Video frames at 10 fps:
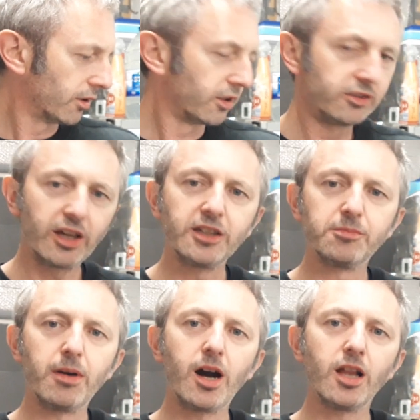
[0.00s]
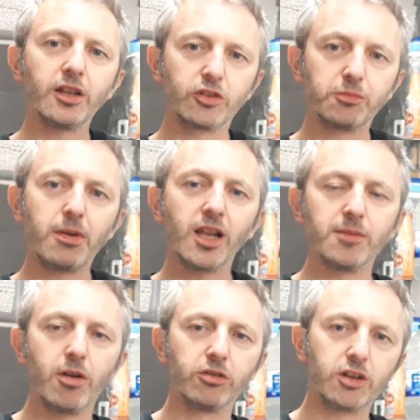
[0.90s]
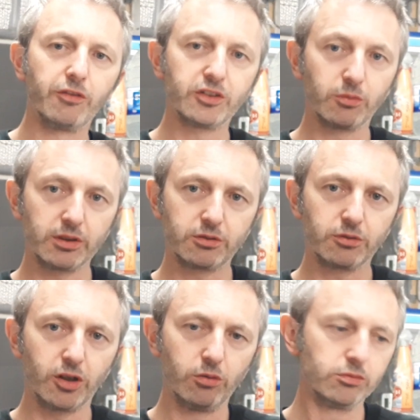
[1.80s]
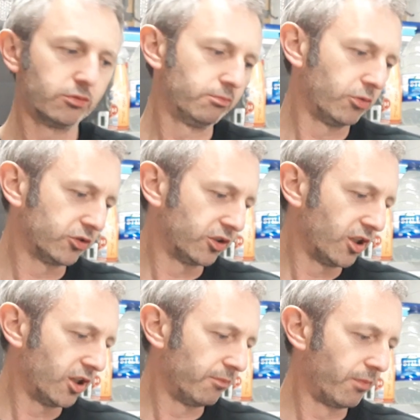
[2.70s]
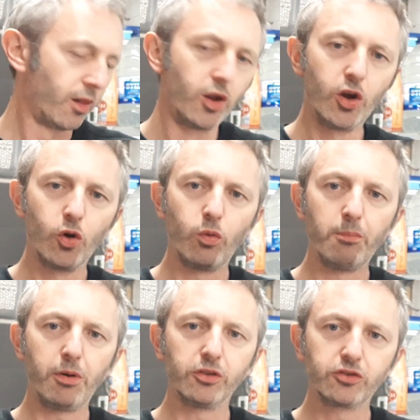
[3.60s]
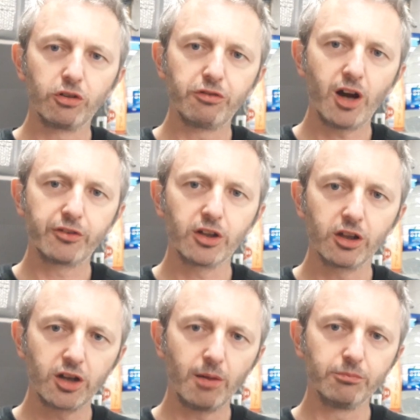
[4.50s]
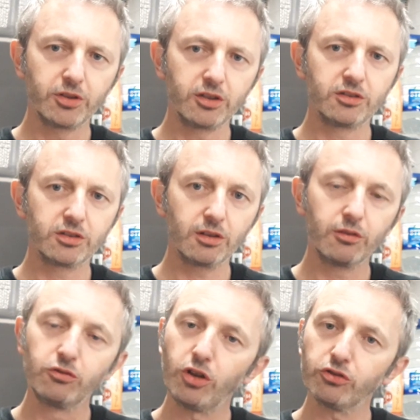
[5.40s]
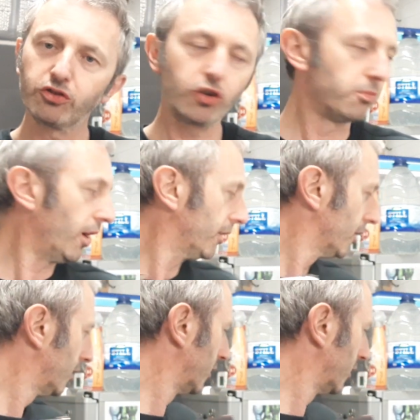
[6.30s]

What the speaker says: Contains barley, so it's barley malt obviously, which you know, but 1.25 kilograms is not too bad.